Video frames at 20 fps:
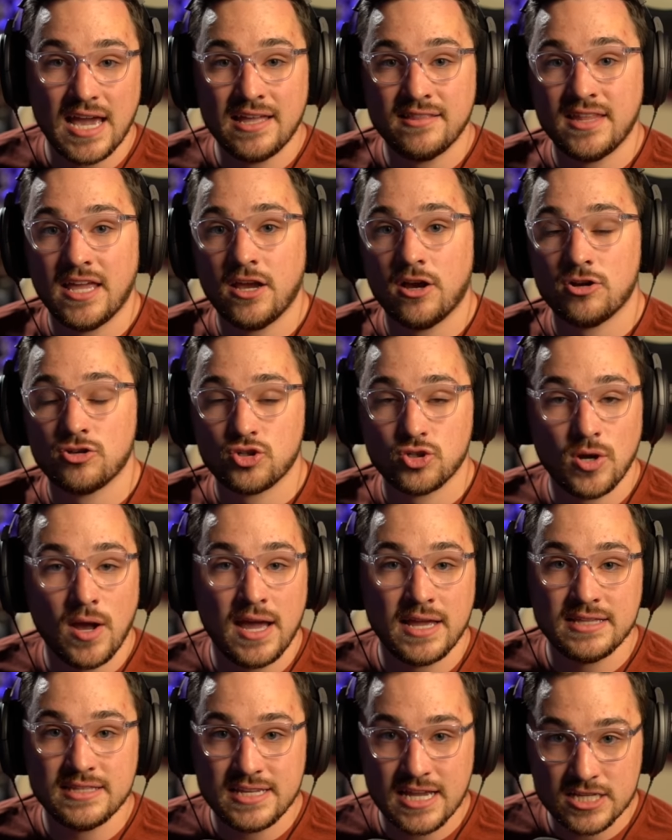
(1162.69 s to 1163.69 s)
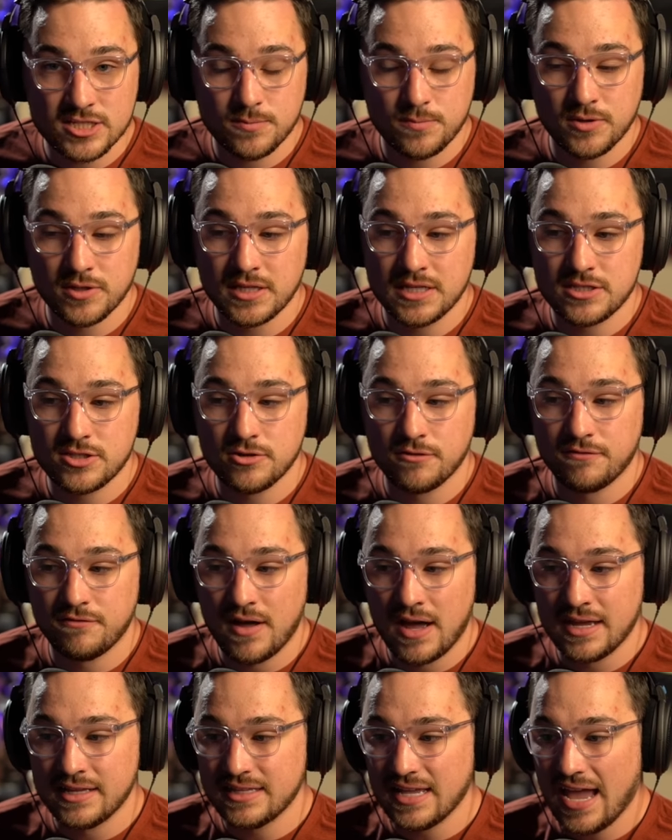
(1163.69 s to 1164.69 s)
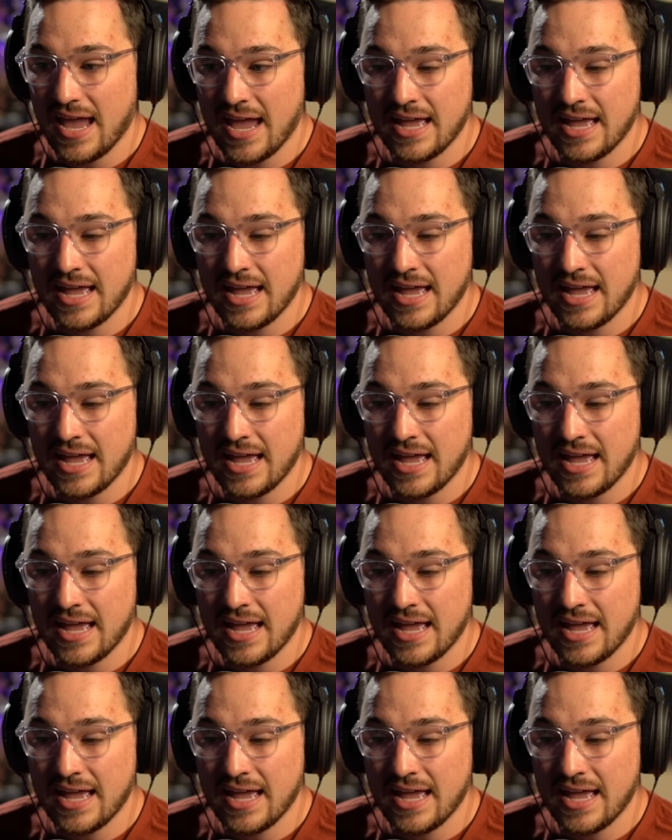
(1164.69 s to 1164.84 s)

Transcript: and they are trying desperately to find